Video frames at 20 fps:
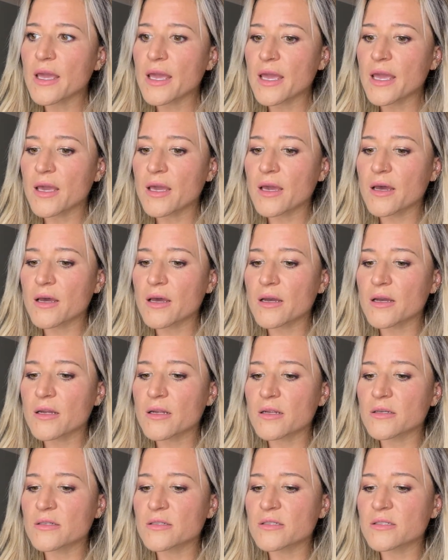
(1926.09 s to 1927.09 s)

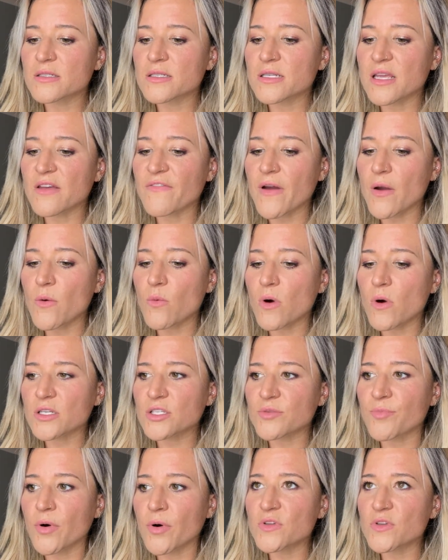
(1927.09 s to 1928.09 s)
And if I want
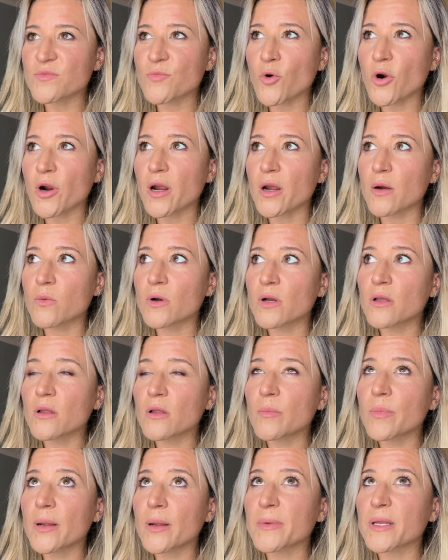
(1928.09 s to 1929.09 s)
to post more, I
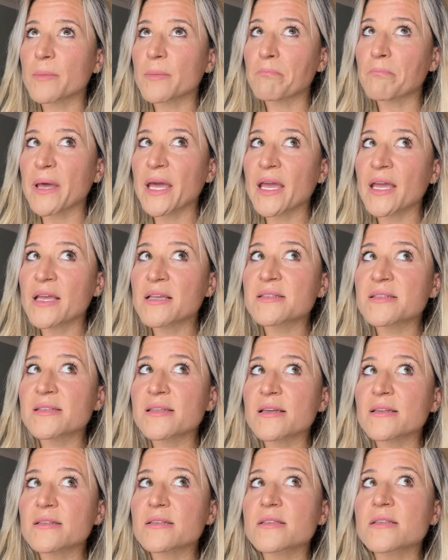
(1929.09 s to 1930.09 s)
will, but I'm going to pace
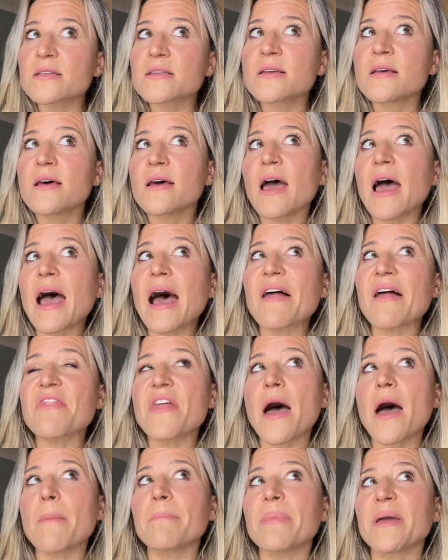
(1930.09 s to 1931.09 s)
it at
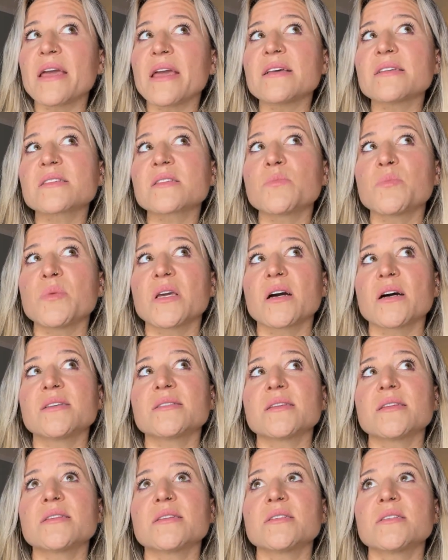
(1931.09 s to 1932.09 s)
that pace
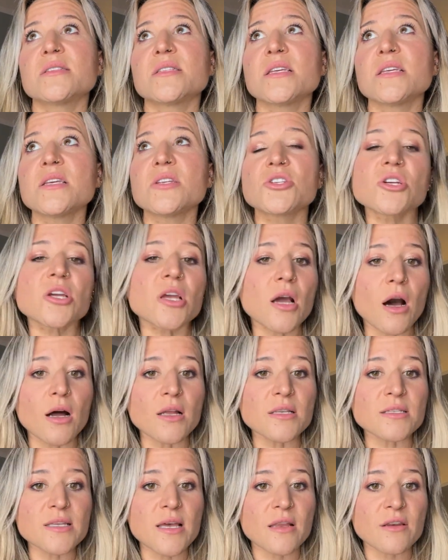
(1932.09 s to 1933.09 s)
because it is teaching
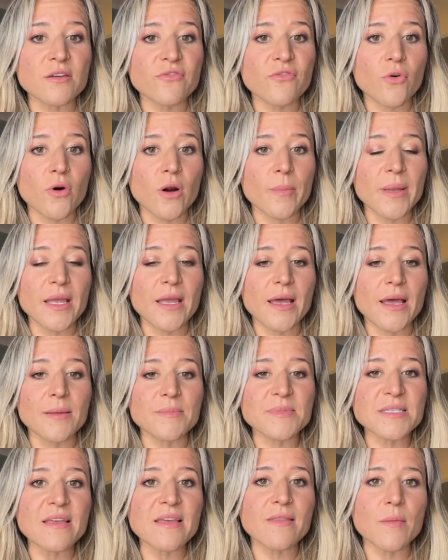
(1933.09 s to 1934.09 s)
content for me. And I'm
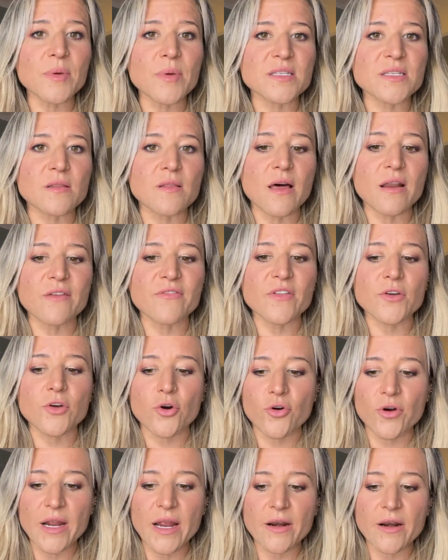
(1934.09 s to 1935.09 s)
saying that because a lot of other
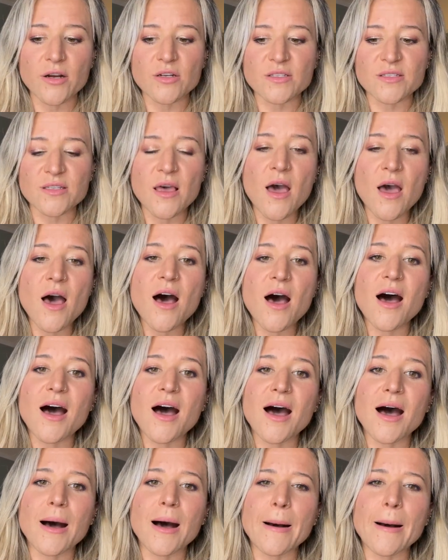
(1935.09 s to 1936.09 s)
creators,
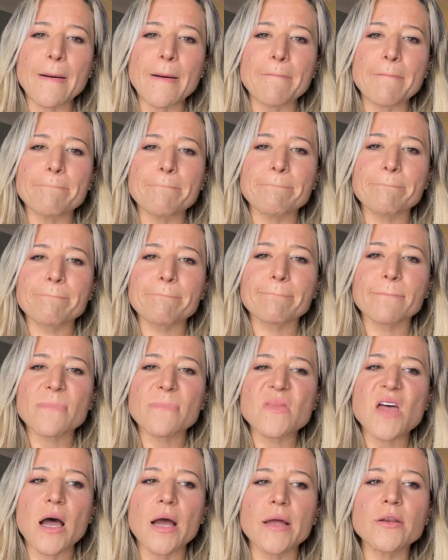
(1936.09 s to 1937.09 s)
I
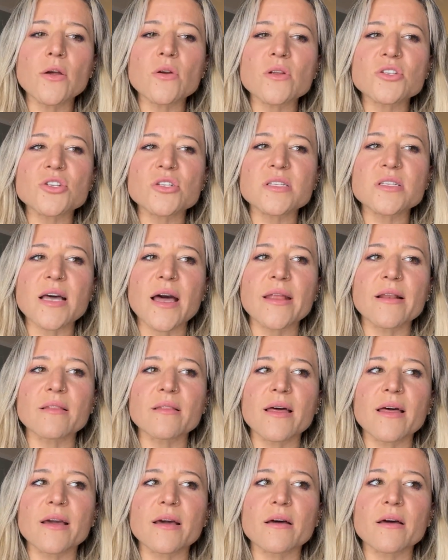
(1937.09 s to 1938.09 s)
noticed just kind of
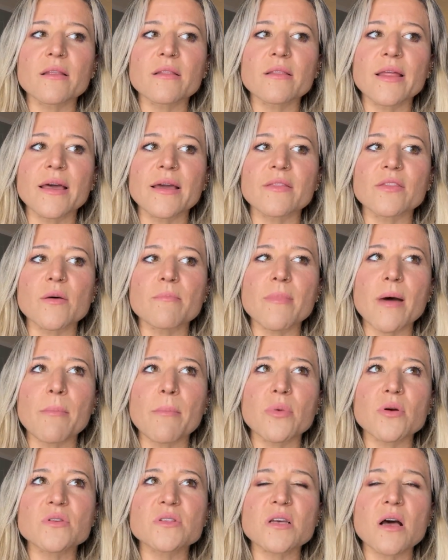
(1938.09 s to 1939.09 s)
like the
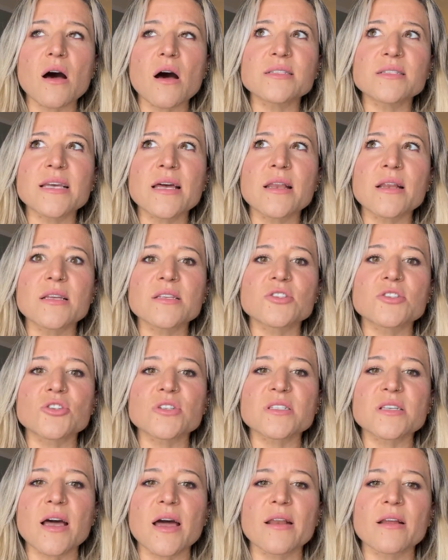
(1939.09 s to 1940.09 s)
members content is
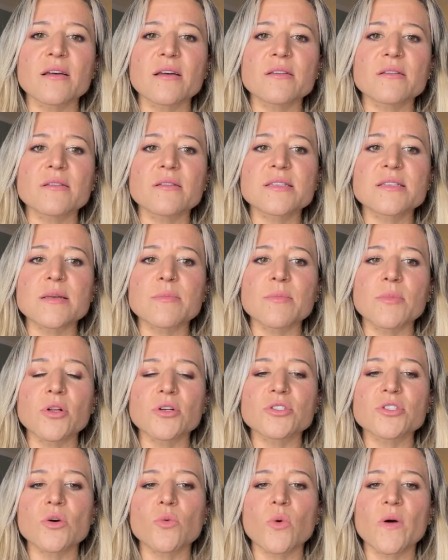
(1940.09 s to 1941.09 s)
just kind of
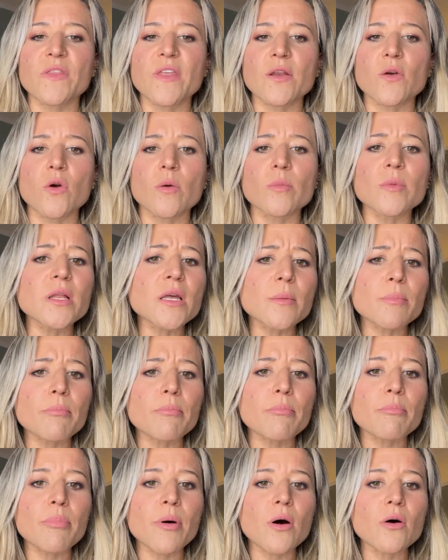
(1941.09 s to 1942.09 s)
similar to what they normally
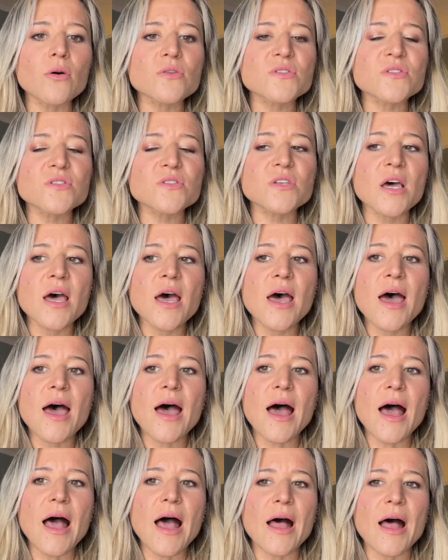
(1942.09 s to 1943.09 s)
post.
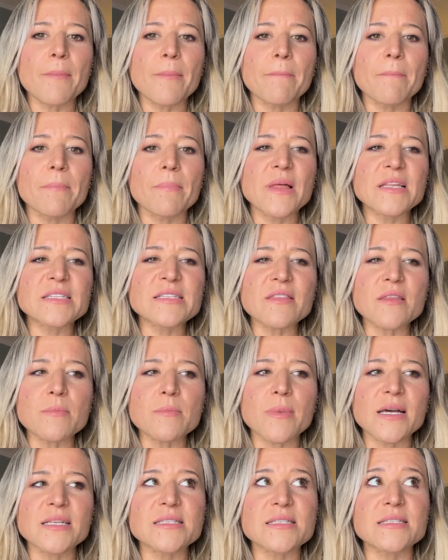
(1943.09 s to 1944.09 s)
It's not that
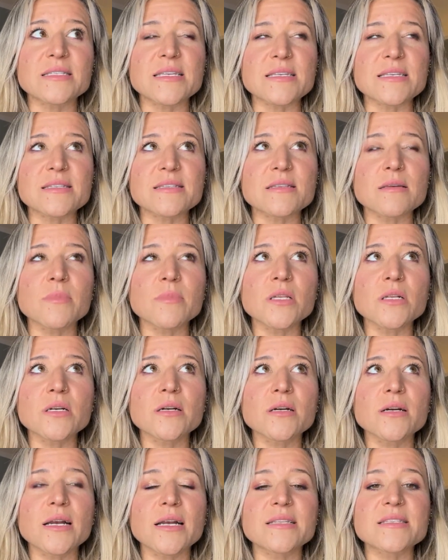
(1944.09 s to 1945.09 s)
mine's
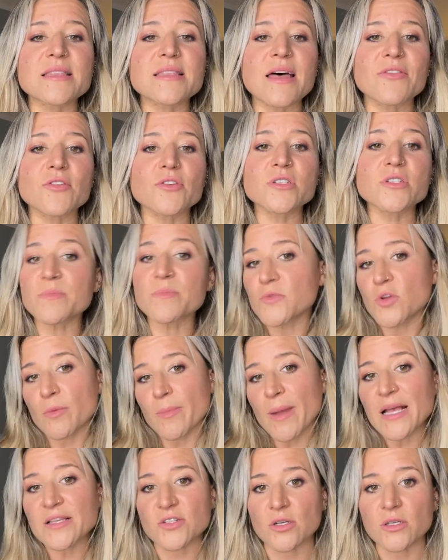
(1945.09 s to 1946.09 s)
dissimilar, it's that they're
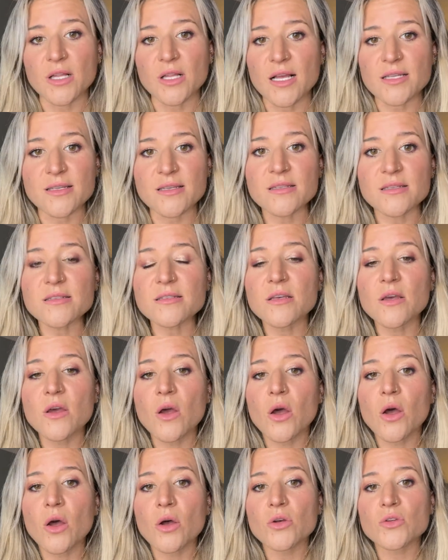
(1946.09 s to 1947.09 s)
masterclasses.
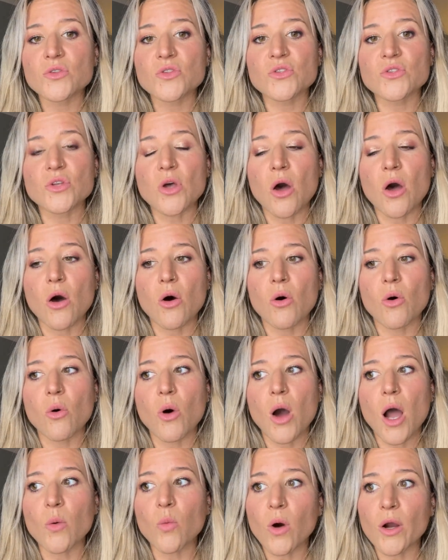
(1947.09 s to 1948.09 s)

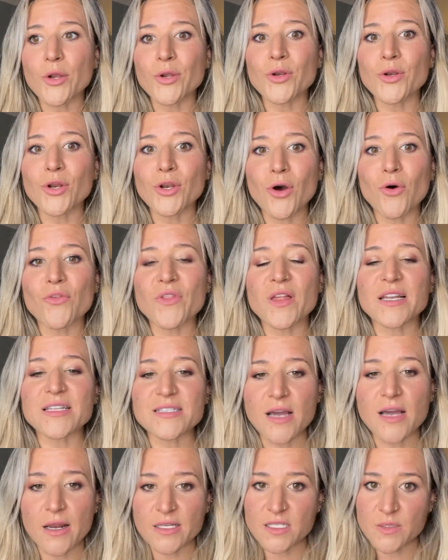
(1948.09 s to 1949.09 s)
So I want you to know that it's
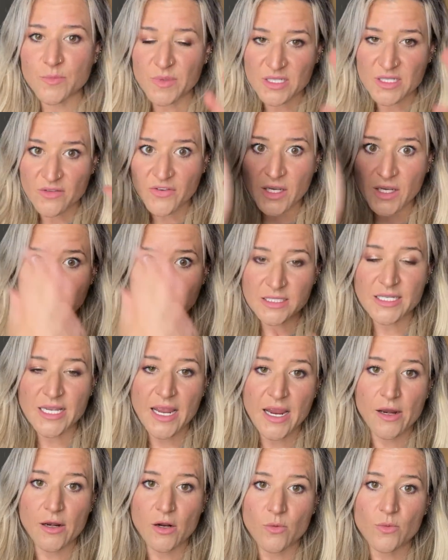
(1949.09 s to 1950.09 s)
got a specific
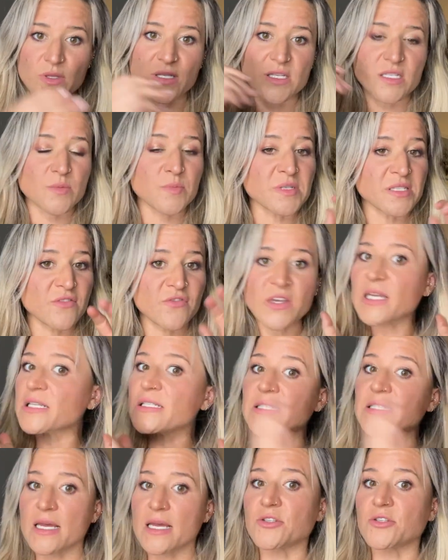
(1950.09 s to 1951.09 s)
container with a specific
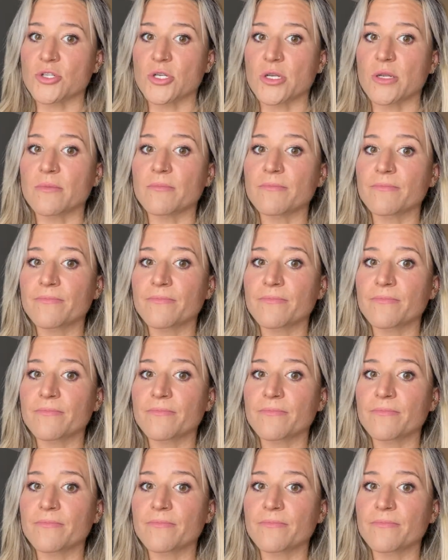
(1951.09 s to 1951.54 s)
intention.